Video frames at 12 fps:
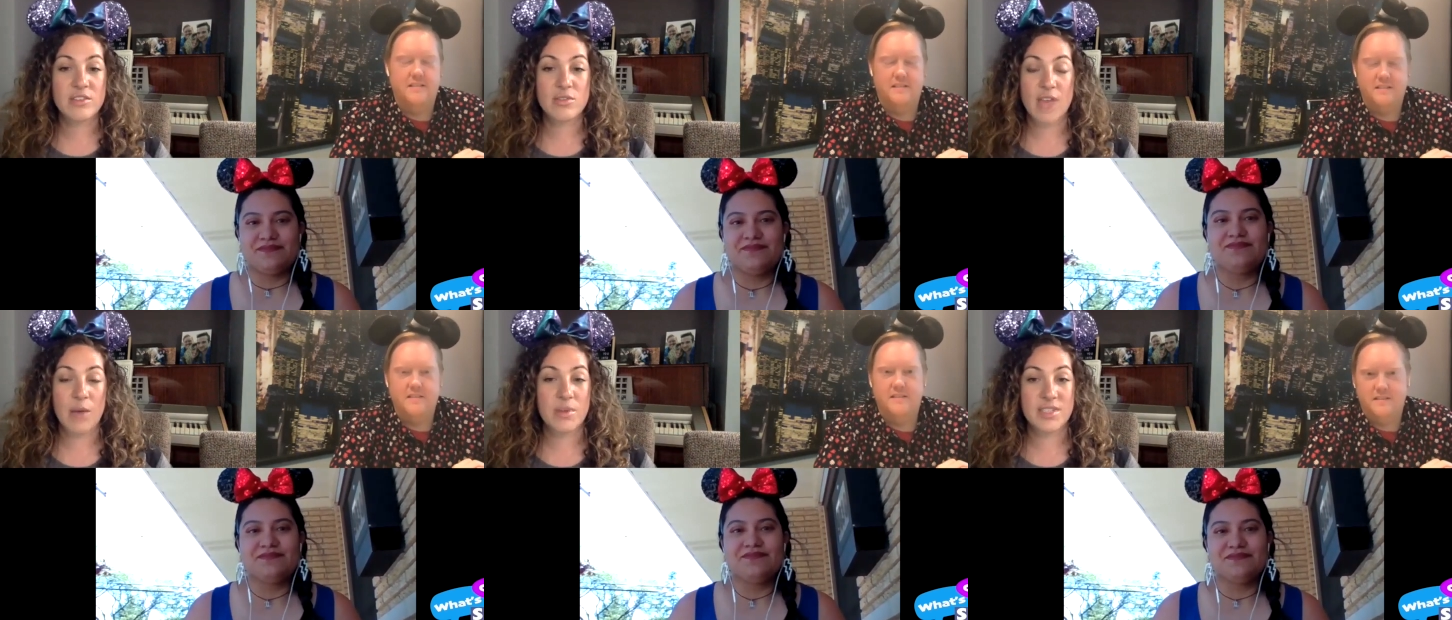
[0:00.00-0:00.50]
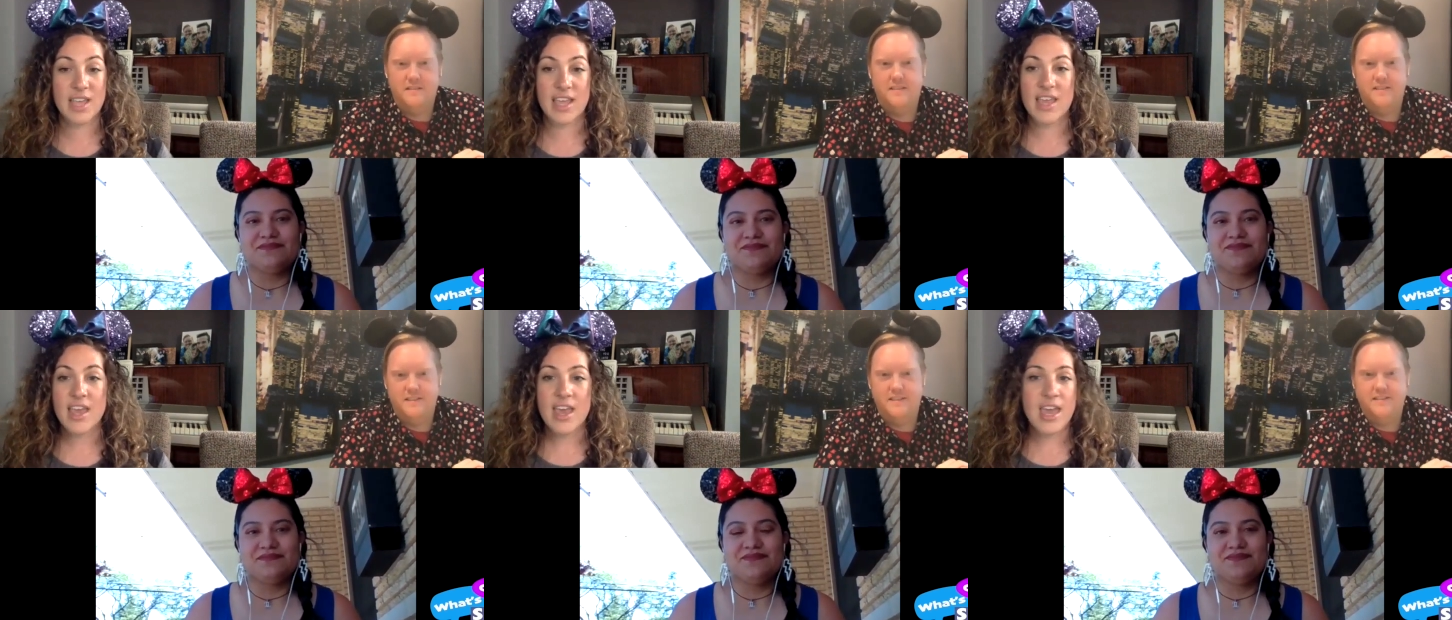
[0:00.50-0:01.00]
Speaker 1: So that was like
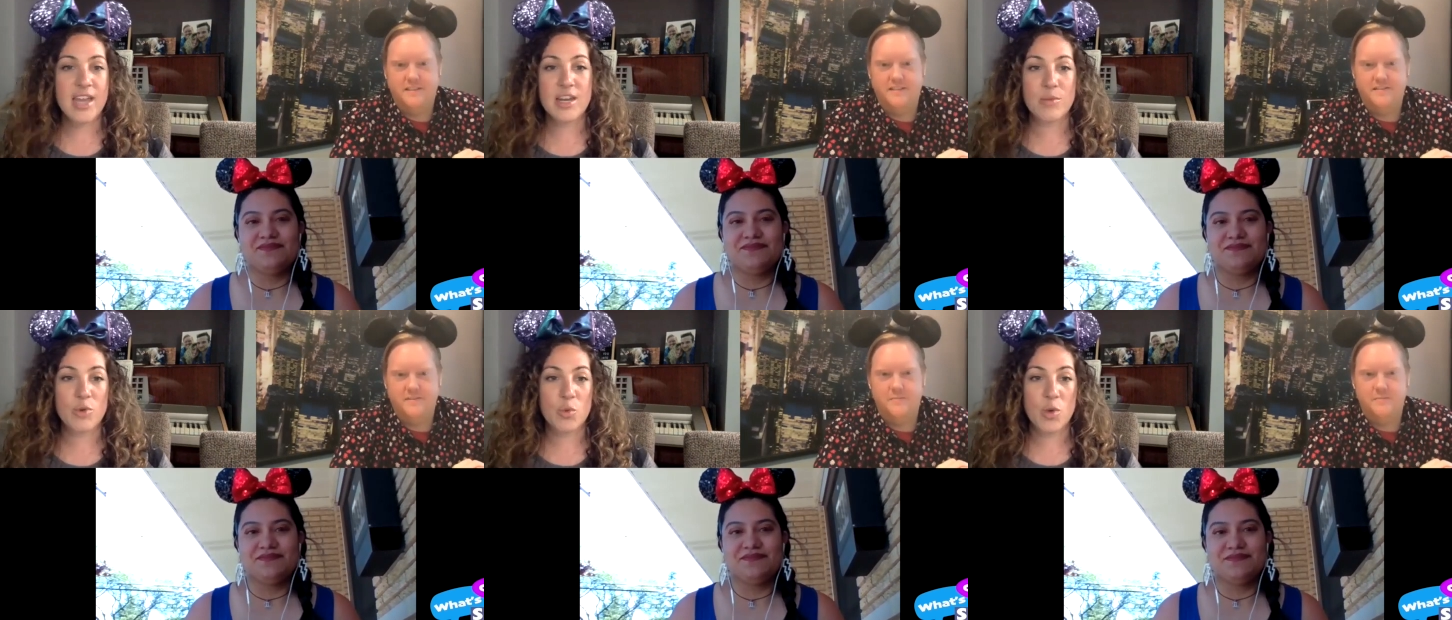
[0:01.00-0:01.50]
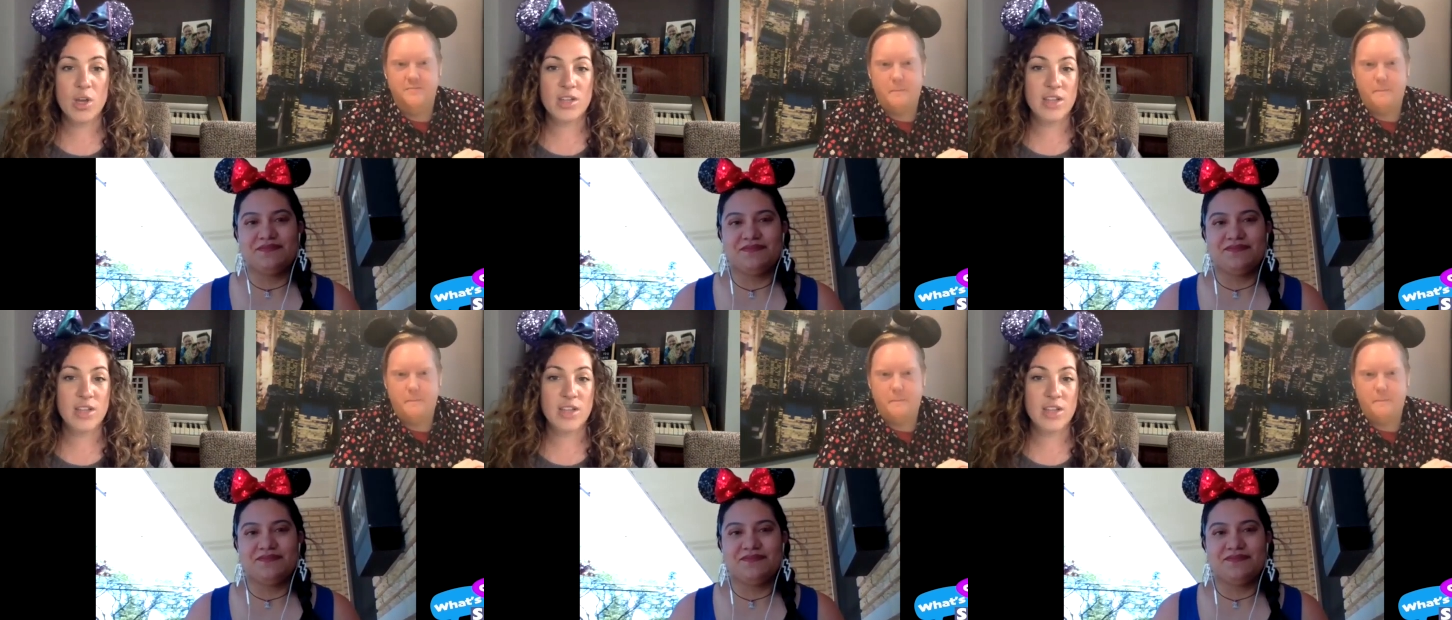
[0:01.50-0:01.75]
a number one.